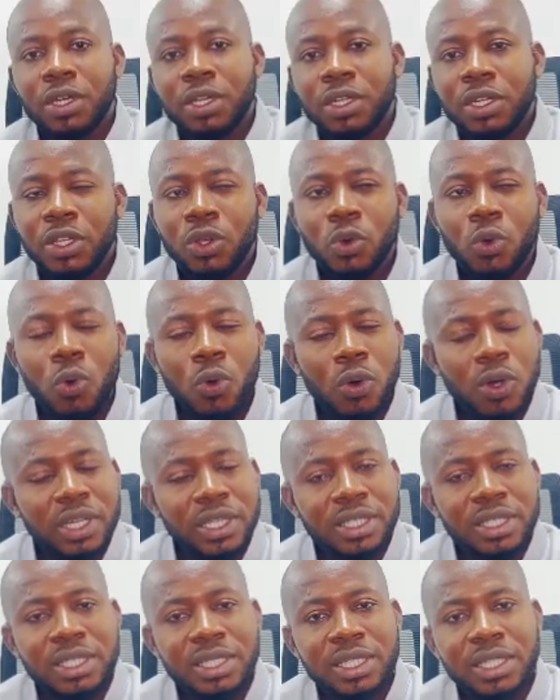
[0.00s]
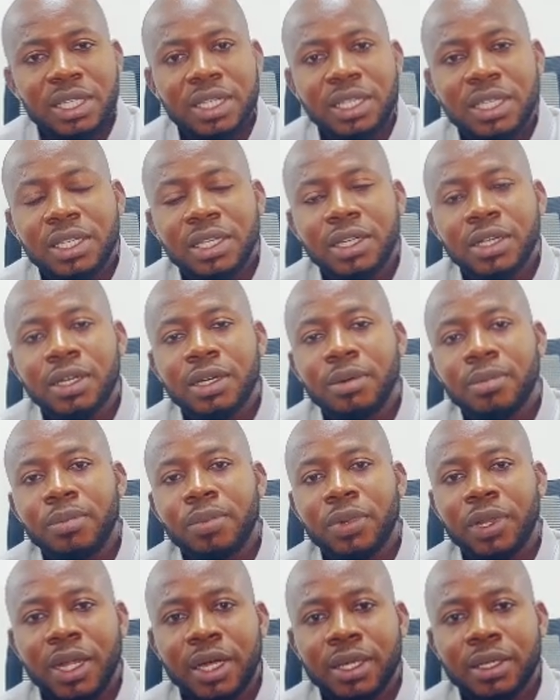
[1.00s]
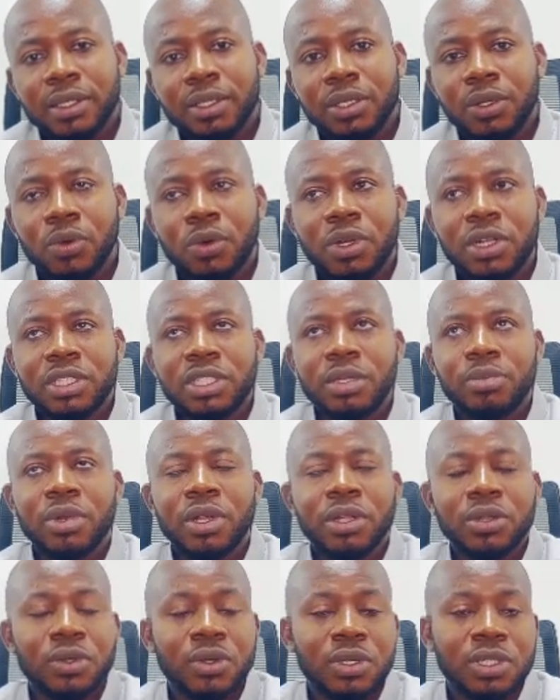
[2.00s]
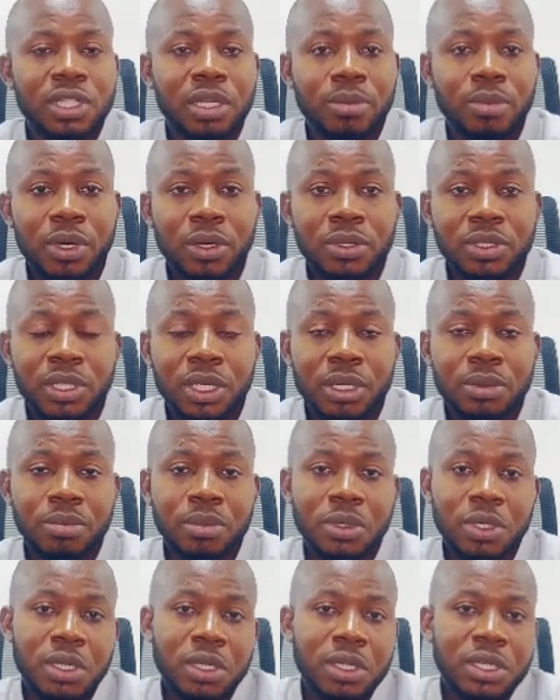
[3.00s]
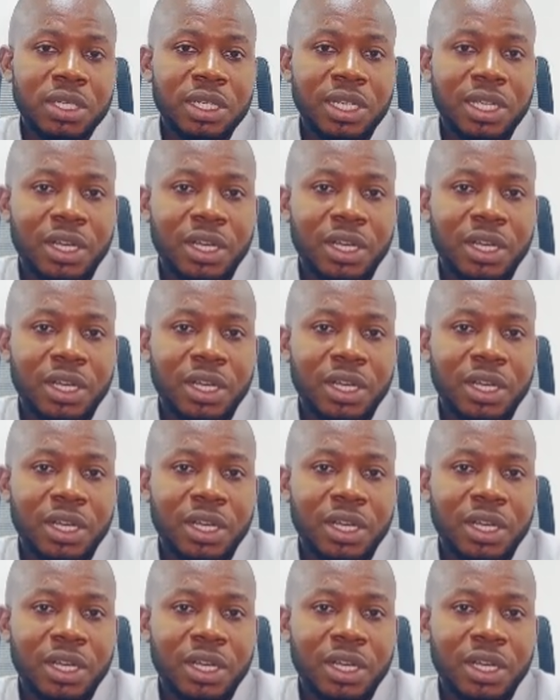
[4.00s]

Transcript: the quality plan. The quality plan talks about the